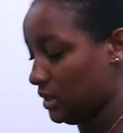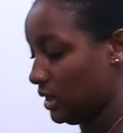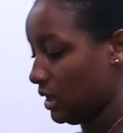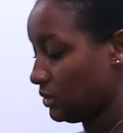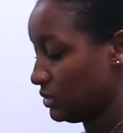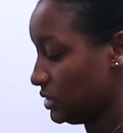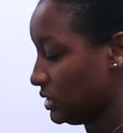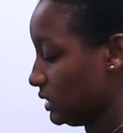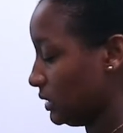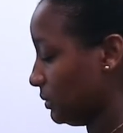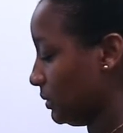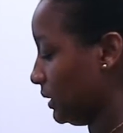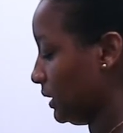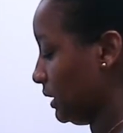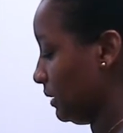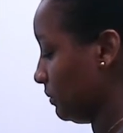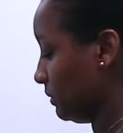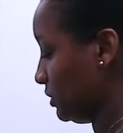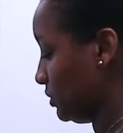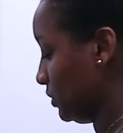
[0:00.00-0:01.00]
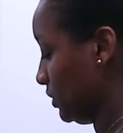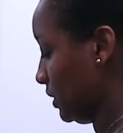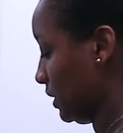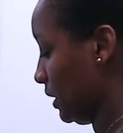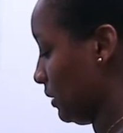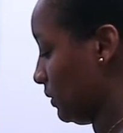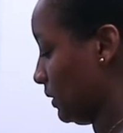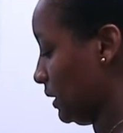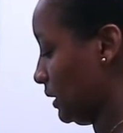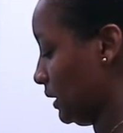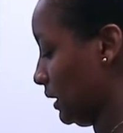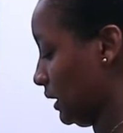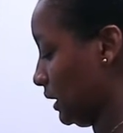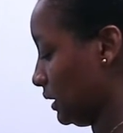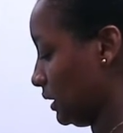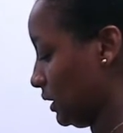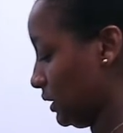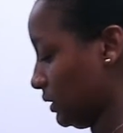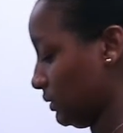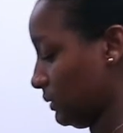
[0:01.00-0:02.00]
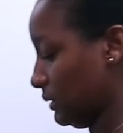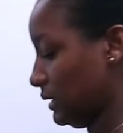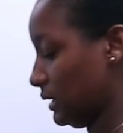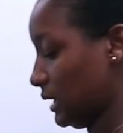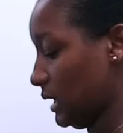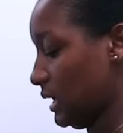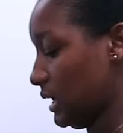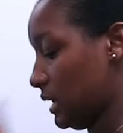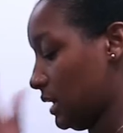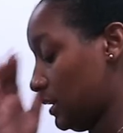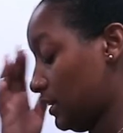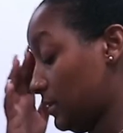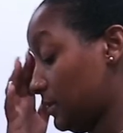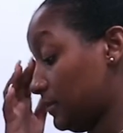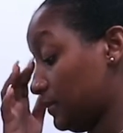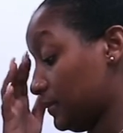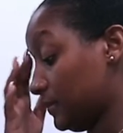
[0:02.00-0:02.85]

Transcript: I was deliberating between that one and like another one that I had.